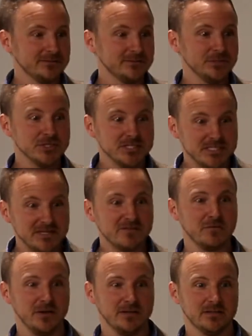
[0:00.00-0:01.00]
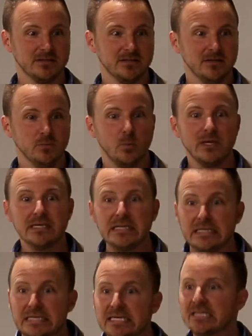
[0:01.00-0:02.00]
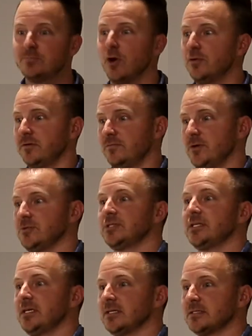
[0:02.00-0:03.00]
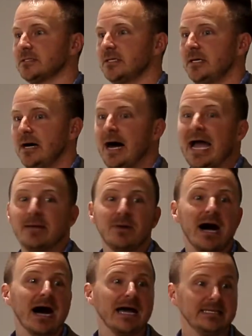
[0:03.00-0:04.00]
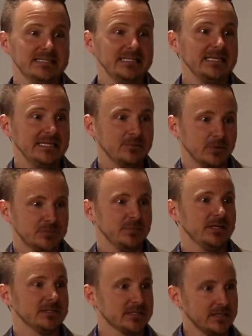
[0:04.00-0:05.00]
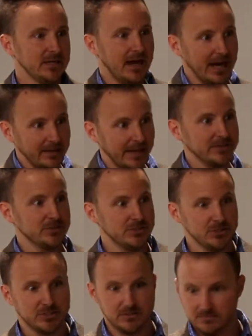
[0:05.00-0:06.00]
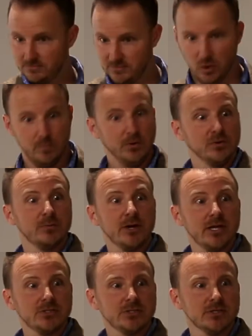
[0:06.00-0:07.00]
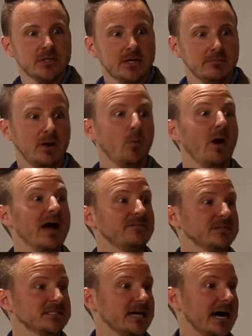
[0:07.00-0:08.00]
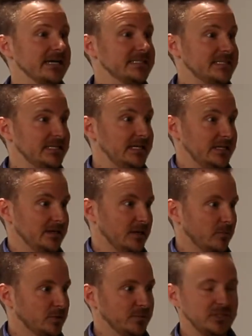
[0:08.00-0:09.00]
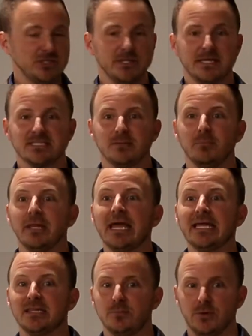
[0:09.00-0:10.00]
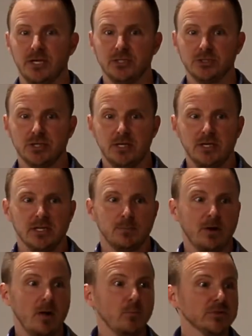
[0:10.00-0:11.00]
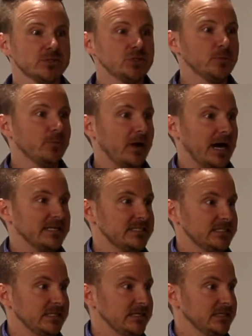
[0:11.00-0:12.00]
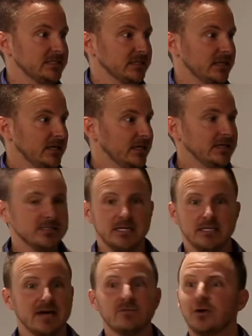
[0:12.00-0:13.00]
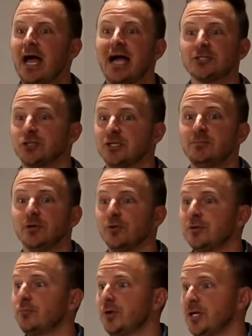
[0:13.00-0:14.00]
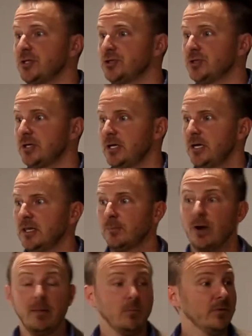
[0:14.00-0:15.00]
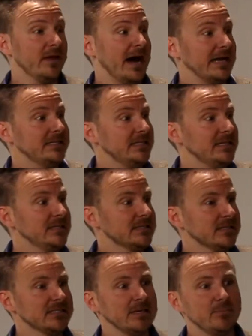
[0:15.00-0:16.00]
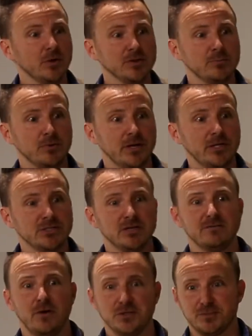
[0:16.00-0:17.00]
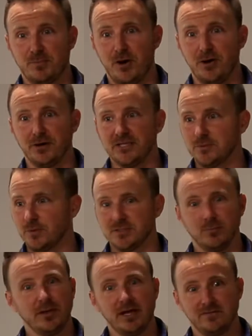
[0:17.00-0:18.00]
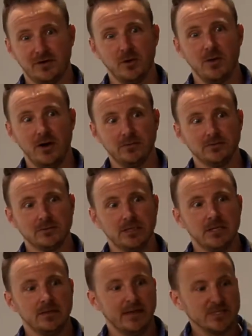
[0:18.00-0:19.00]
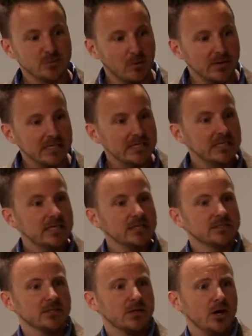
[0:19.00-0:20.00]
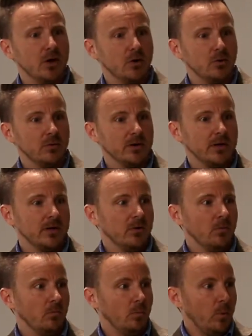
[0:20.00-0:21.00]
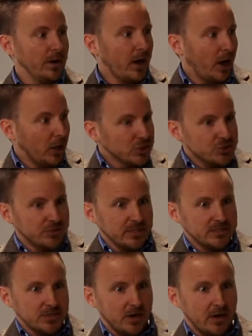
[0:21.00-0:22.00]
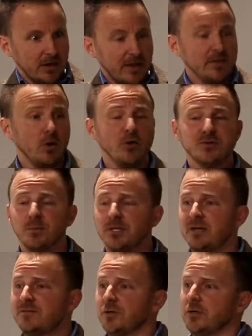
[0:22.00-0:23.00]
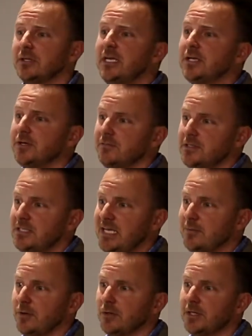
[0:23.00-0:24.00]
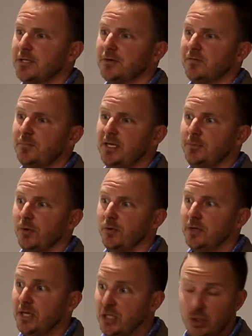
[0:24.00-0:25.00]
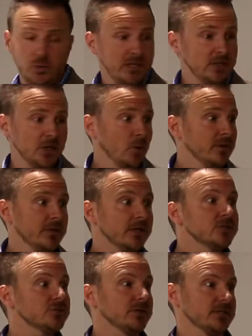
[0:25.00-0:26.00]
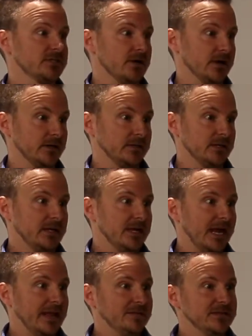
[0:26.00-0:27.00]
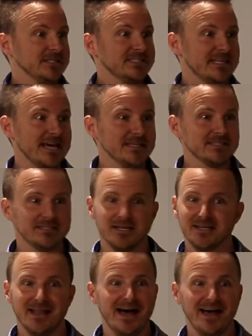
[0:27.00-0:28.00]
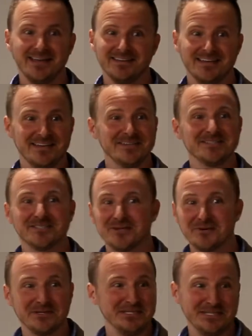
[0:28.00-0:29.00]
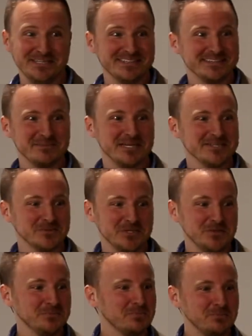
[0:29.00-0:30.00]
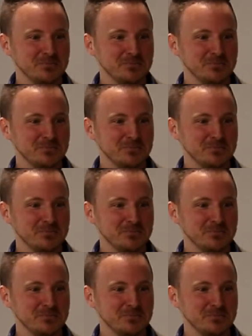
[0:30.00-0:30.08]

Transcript: They're just different. We need both of those things. I am a high D, which means I like to just go build the bridge. My wife is a high C, which means she likes to plan the bridge. The problem with super high Cs is they never actually build the bridge. The problem with high Ds is they build the bridge and it falls apart because it wasn't planned very well. That's why we need to know what our strengths are, and then ultimately if you're a leader of a team or a leader of people, you need to know what their strengths are. And this test doesn't lie. It is so good because when you